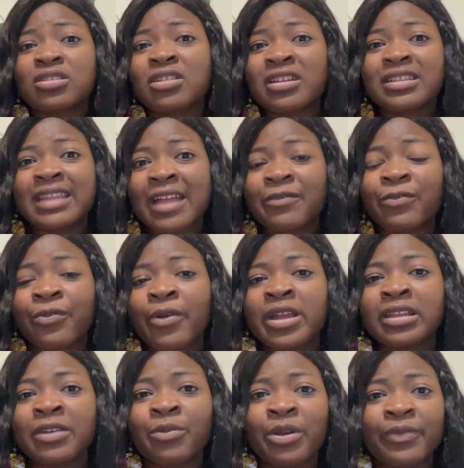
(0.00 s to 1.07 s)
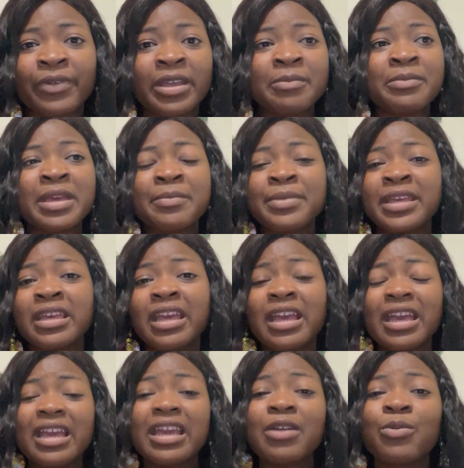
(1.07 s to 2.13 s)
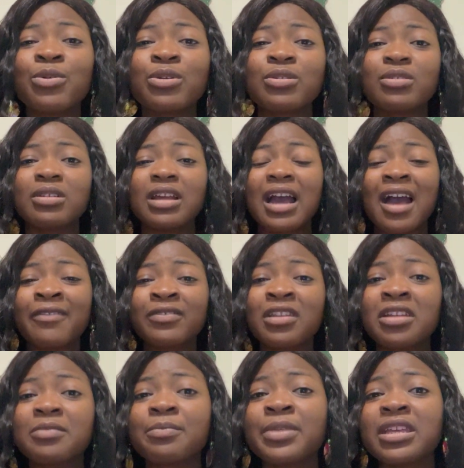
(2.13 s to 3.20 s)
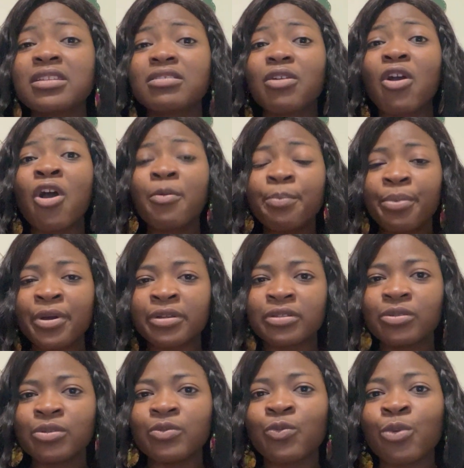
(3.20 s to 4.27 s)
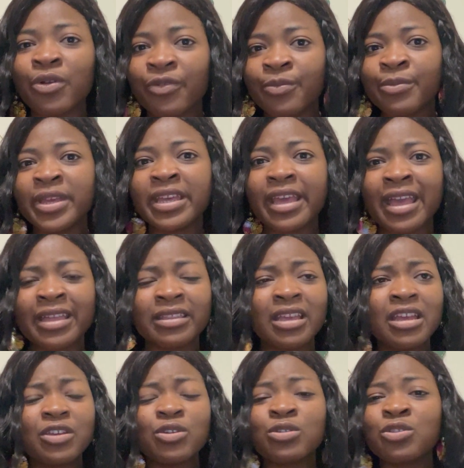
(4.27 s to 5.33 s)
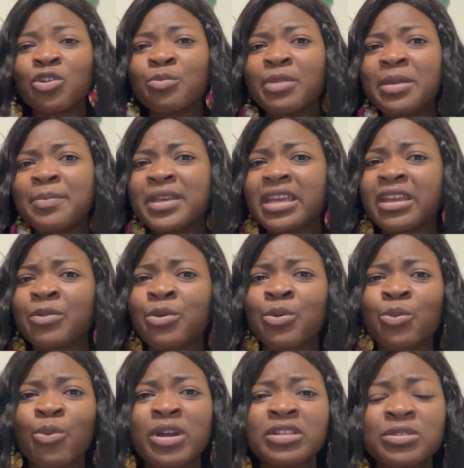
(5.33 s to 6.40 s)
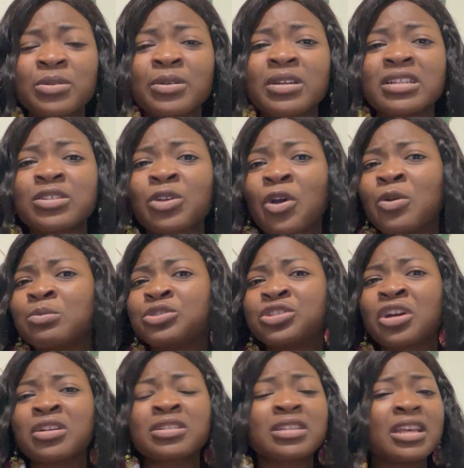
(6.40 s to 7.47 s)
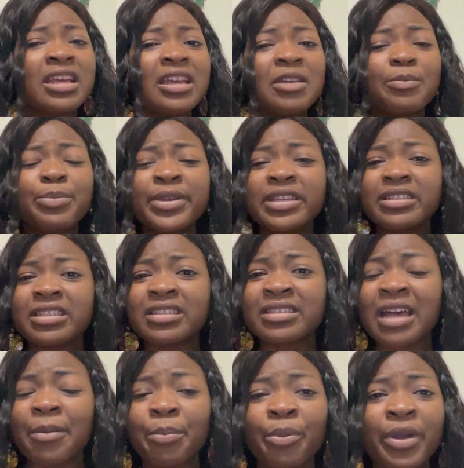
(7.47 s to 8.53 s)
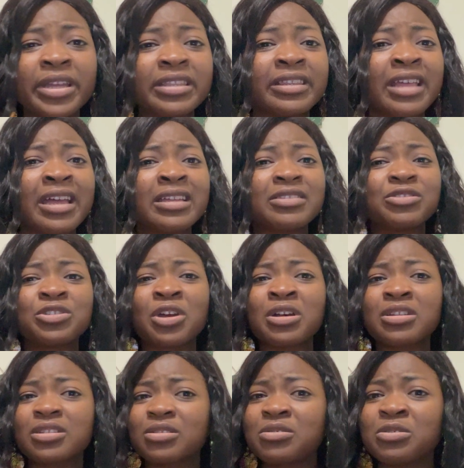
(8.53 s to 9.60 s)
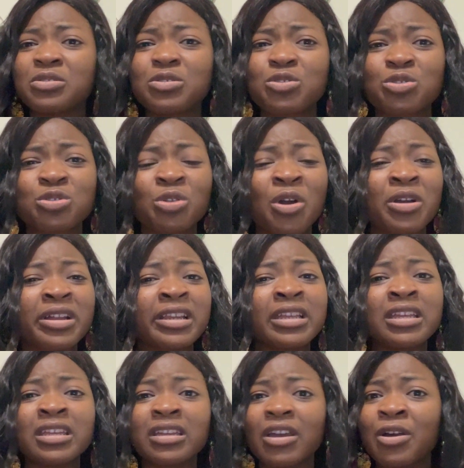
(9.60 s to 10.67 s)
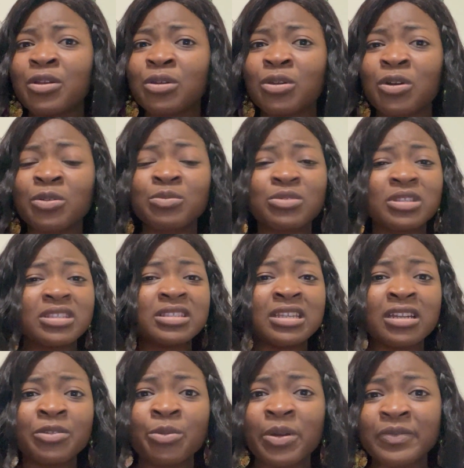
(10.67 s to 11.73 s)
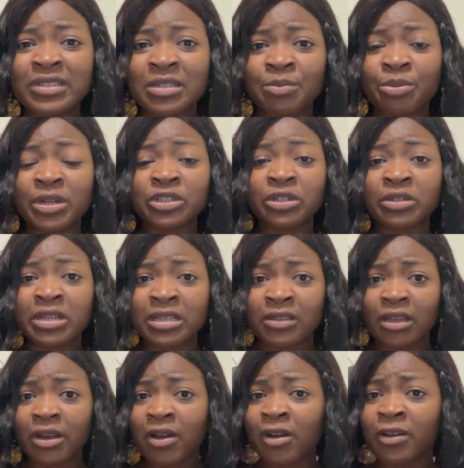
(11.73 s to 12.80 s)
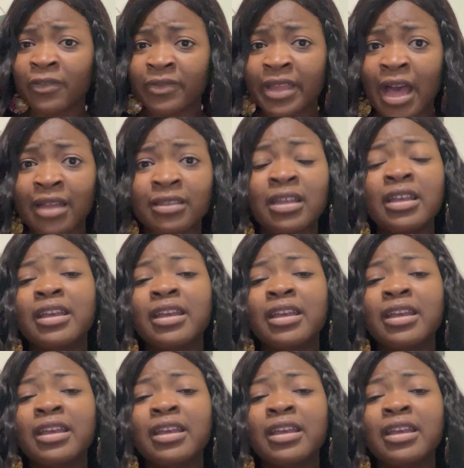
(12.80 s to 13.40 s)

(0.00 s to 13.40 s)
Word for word: not that friendly with him maybe he will have not been open with me and you know maybe he will went to his home just be disappointed just struggling alone dealing with depression and all of that